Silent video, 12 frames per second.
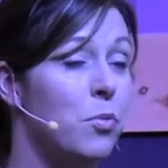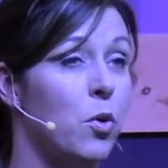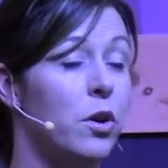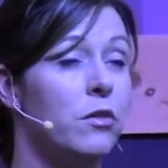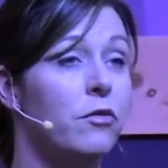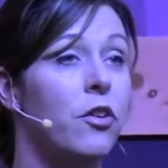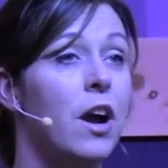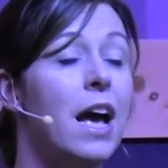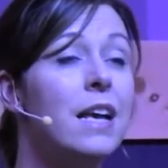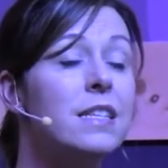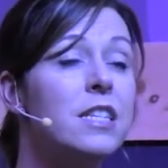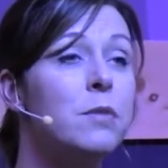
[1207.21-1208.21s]
important for
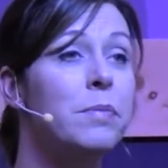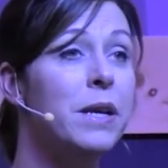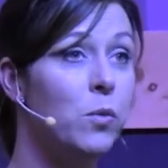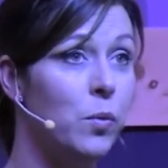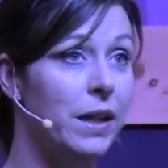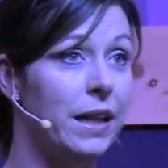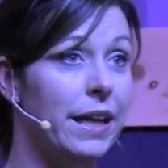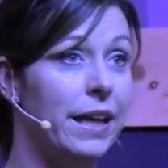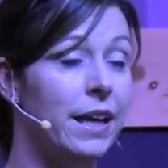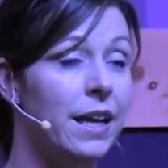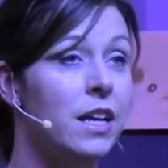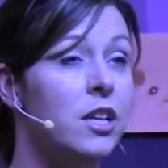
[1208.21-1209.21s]
us to be
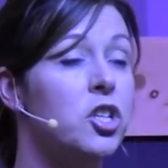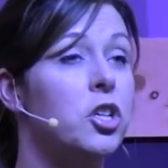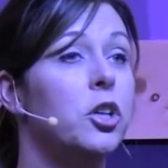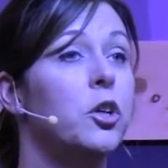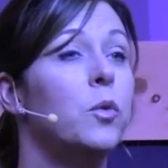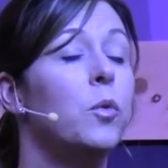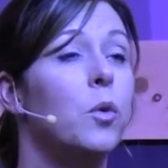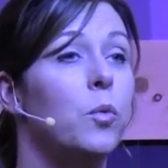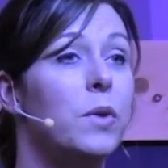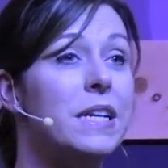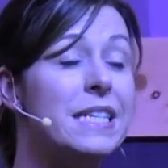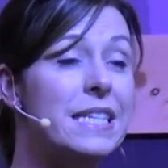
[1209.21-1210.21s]
willing to
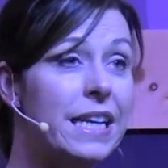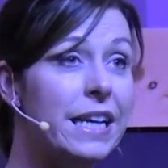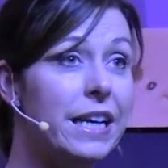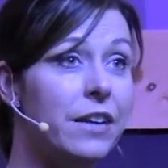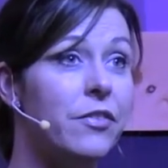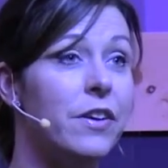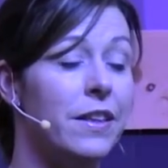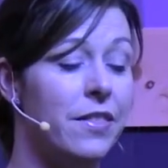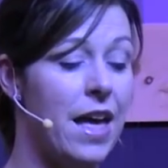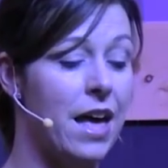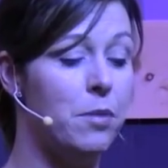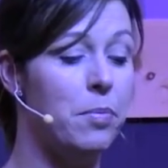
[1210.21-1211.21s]
receive
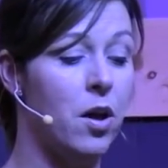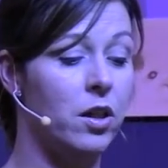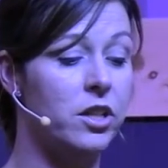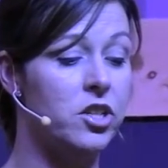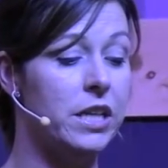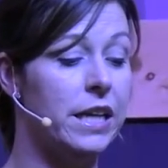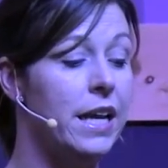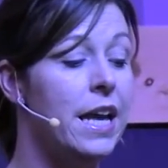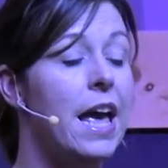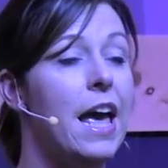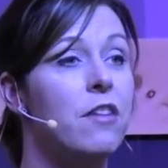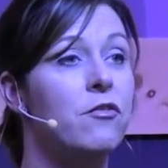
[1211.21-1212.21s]
that apology
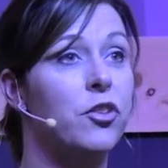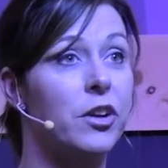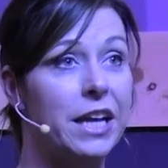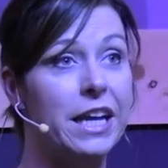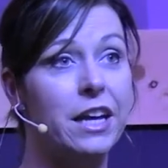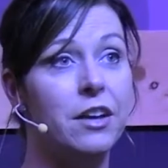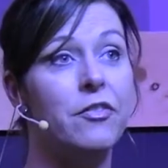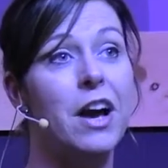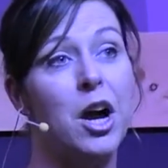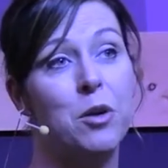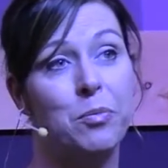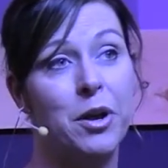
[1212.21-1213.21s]
and forgive
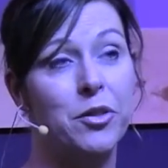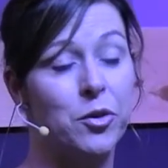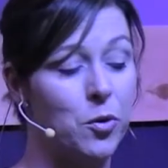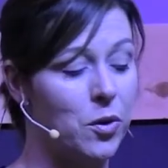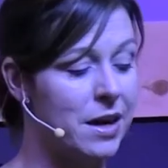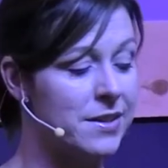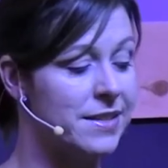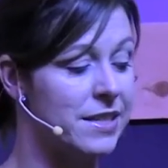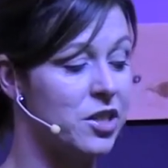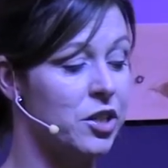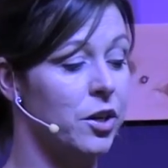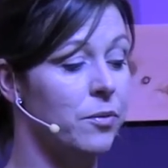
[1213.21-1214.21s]
our brother or our
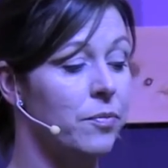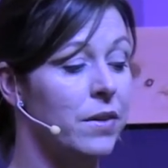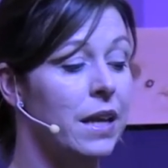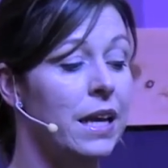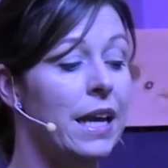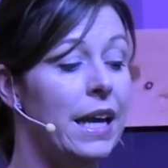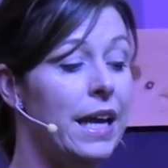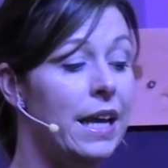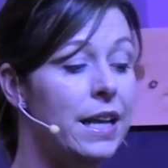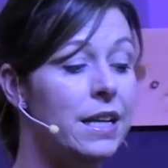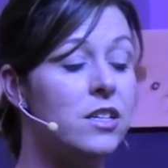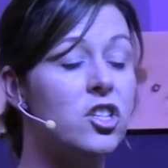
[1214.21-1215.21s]
sister.
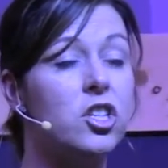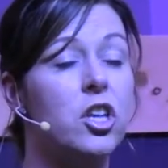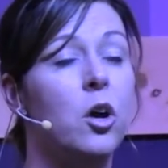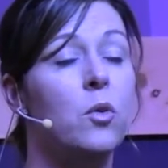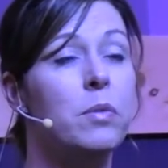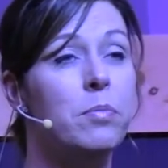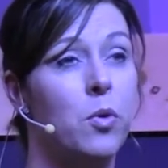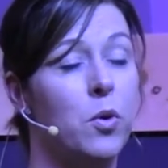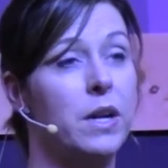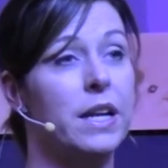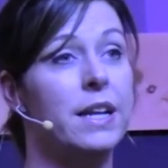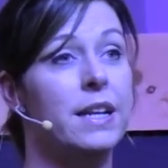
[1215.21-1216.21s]
It is so
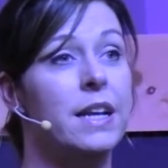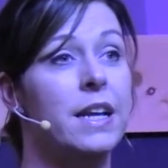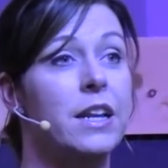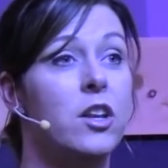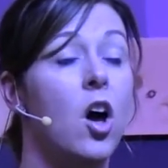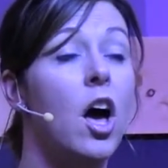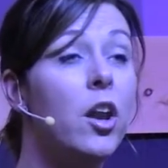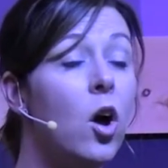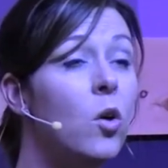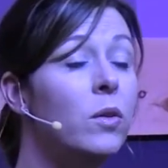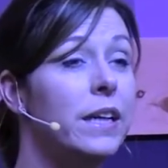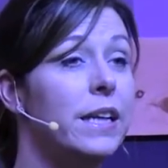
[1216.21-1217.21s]
important not
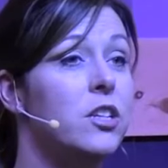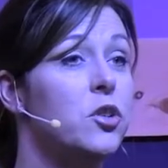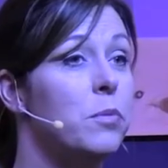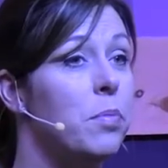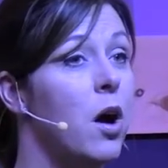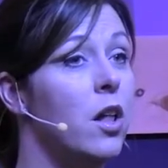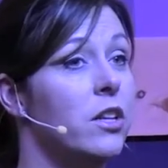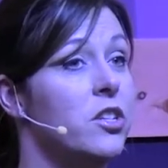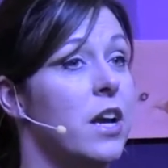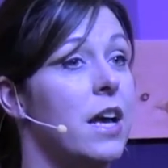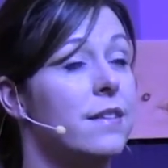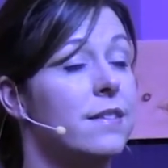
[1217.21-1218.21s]
only to
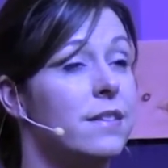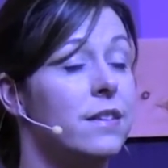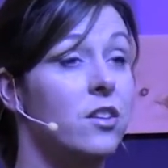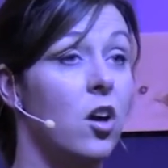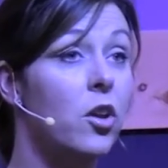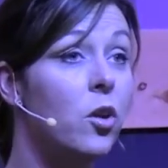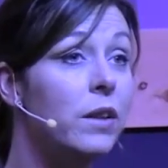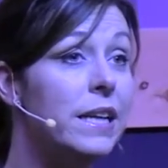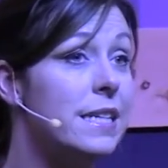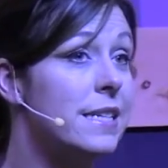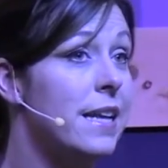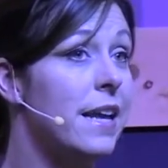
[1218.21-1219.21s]
apologize, not
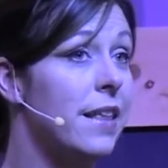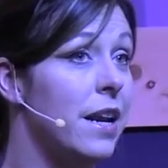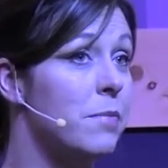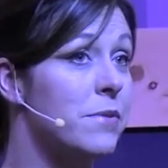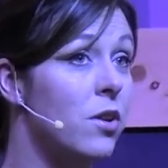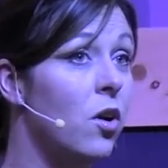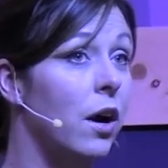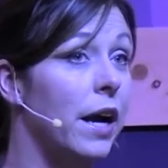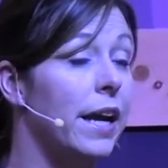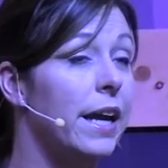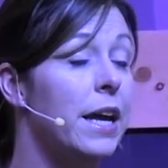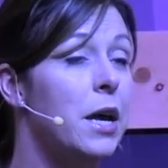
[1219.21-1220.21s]
only to say that I'm
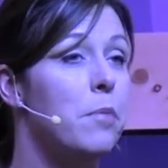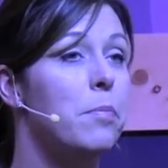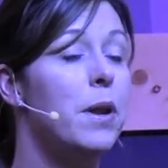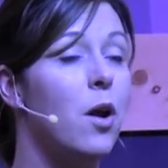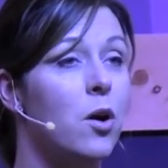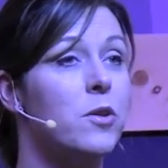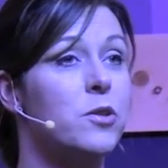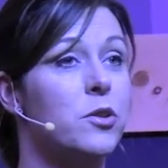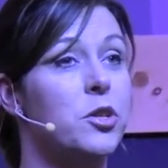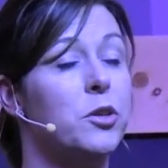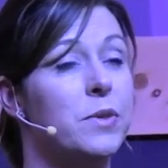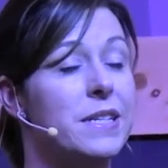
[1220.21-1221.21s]
sorry, but also
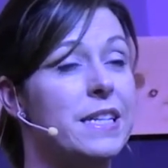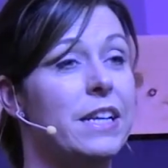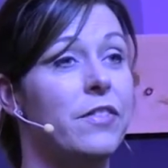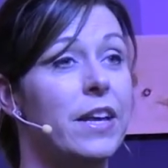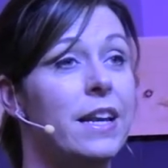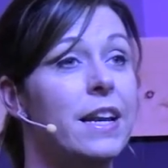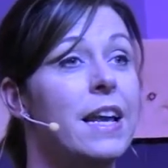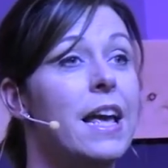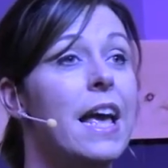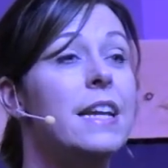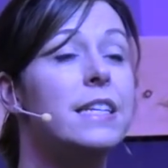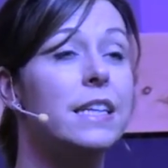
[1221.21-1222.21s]
to receive it
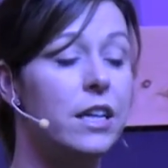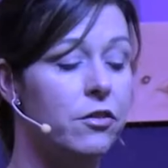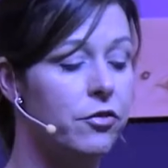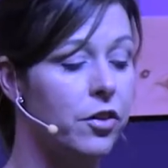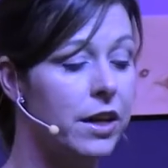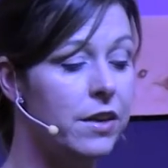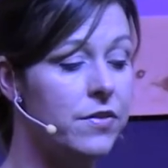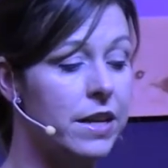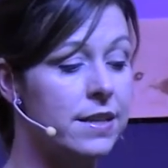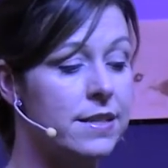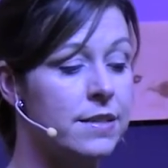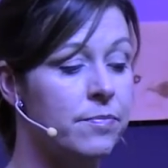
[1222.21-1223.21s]
and to give
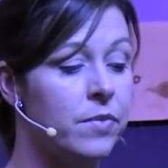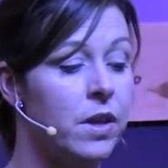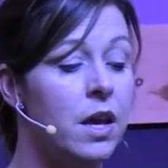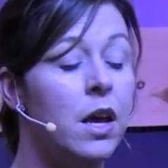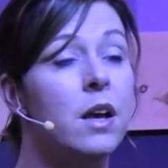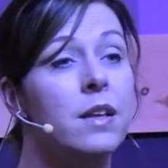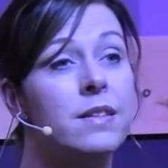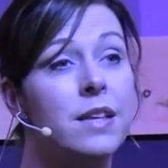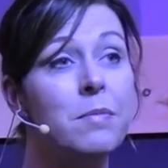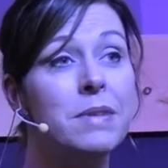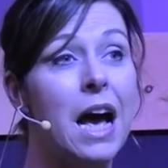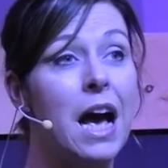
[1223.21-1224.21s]
forgiveness.
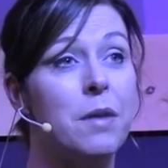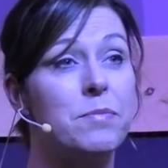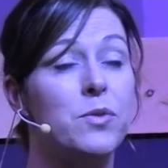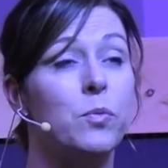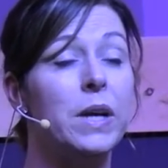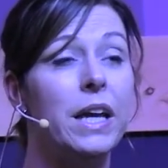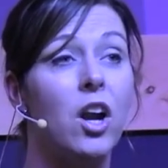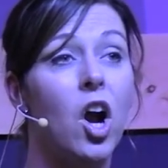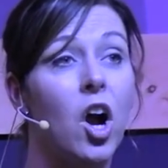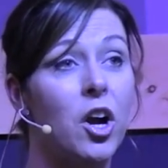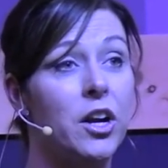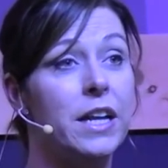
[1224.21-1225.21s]
Sometimes we get
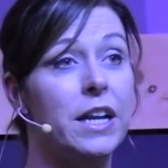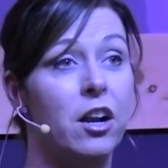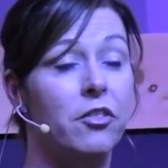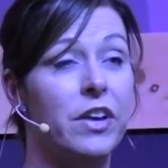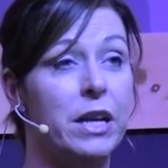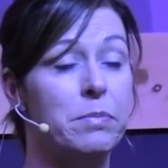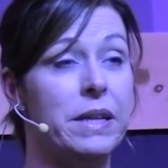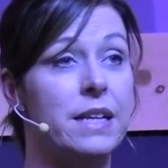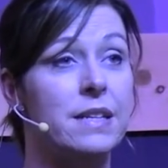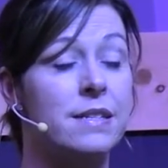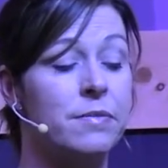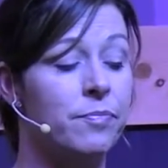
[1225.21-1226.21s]
hurt in our
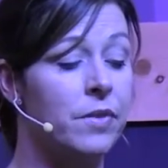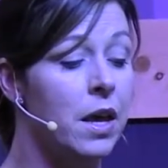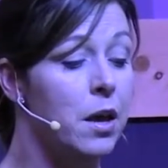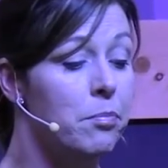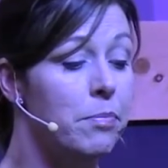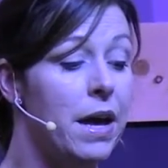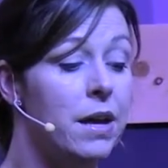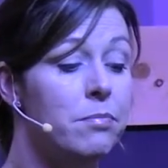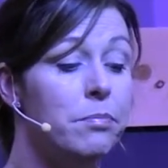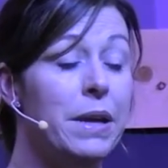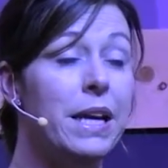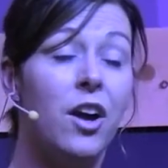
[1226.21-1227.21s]
families,
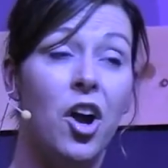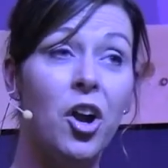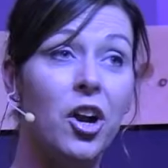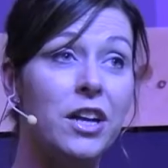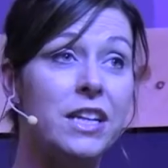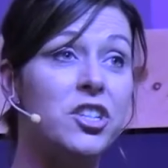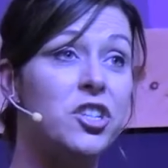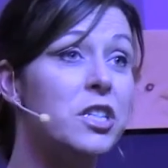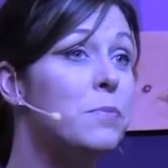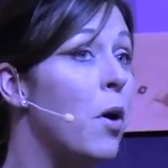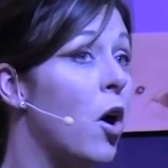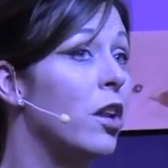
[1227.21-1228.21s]
but being hurt is
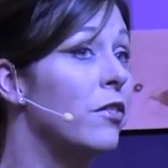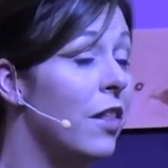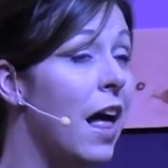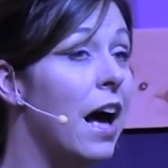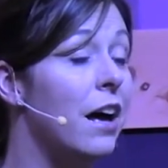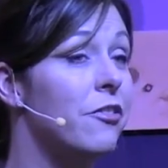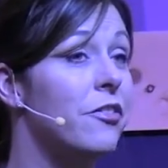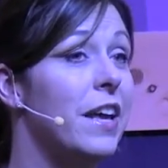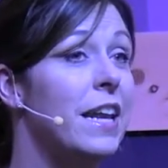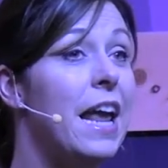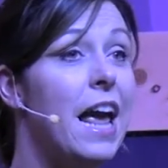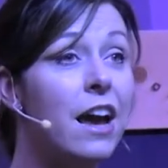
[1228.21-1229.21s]
just part of life,
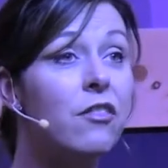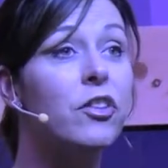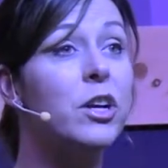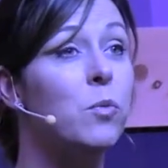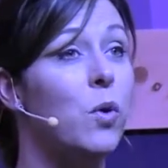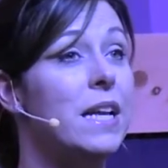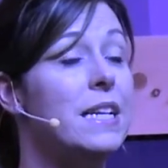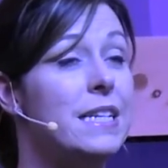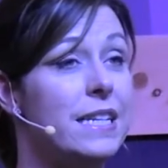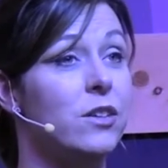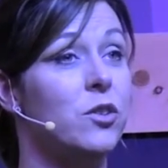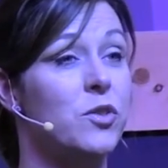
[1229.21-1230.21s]
and everyone
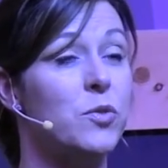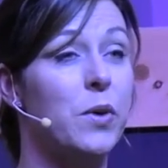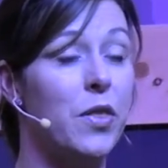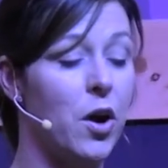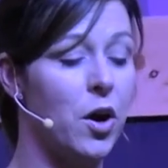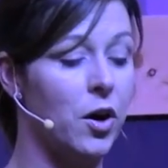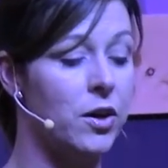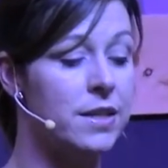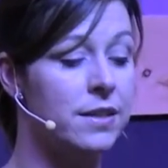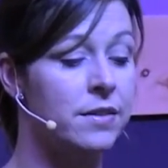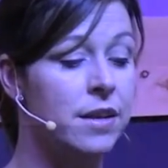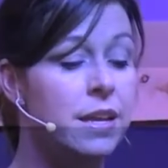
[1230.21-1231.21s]
deals with
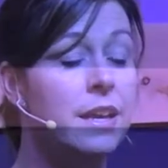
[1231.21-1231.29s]
hurt.